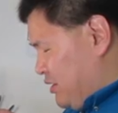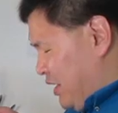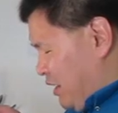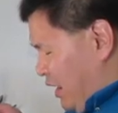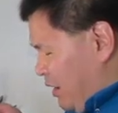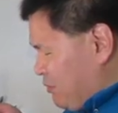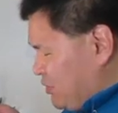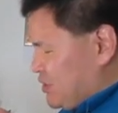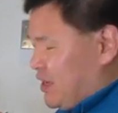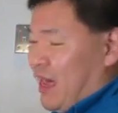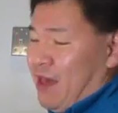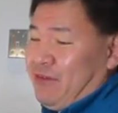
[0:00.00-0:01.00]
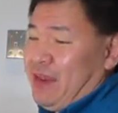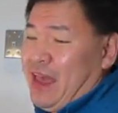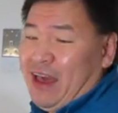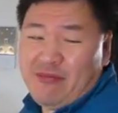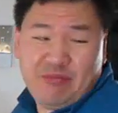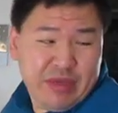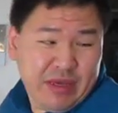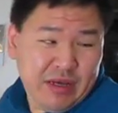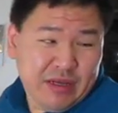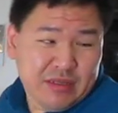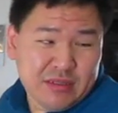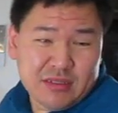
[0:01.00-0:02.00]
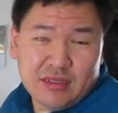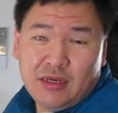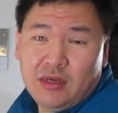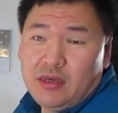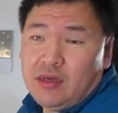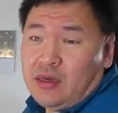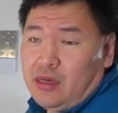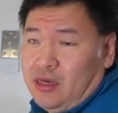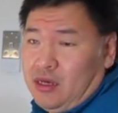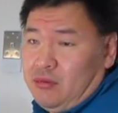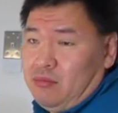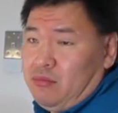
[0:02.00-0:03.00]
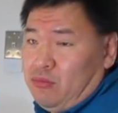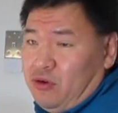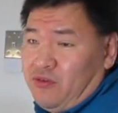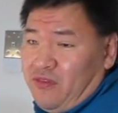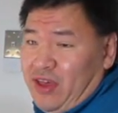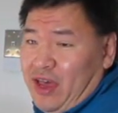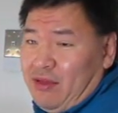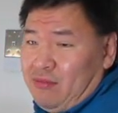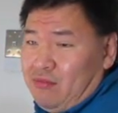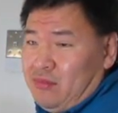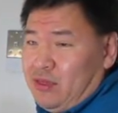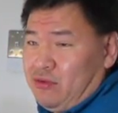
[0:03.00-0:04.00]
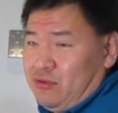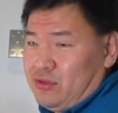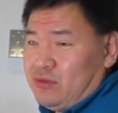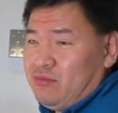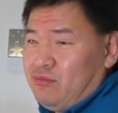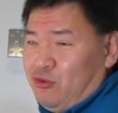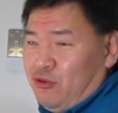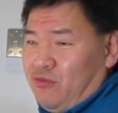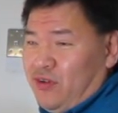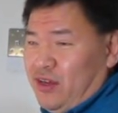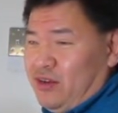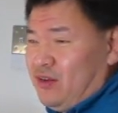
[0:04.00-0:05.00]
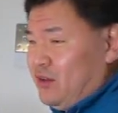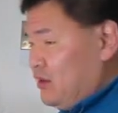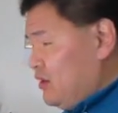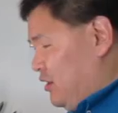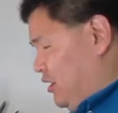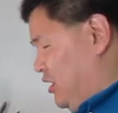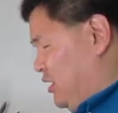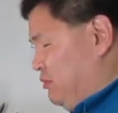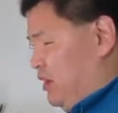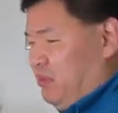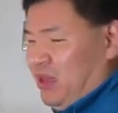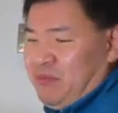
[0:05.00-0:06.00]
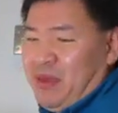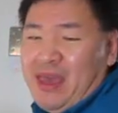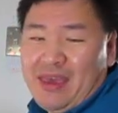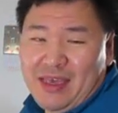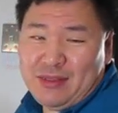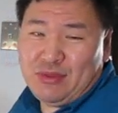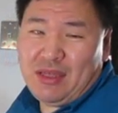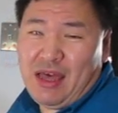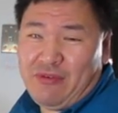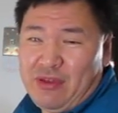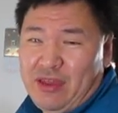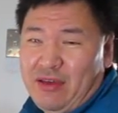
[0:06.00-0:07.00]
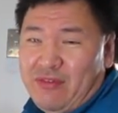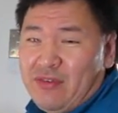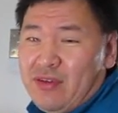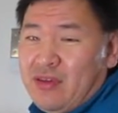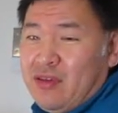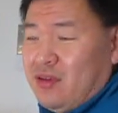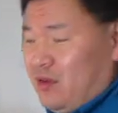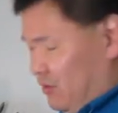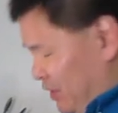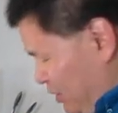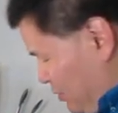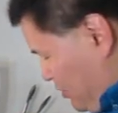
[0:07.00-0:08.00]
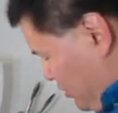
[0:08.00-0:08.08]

Now, I'm using half and half because more fat equals more fun. I make pancakes with half and half. Alright?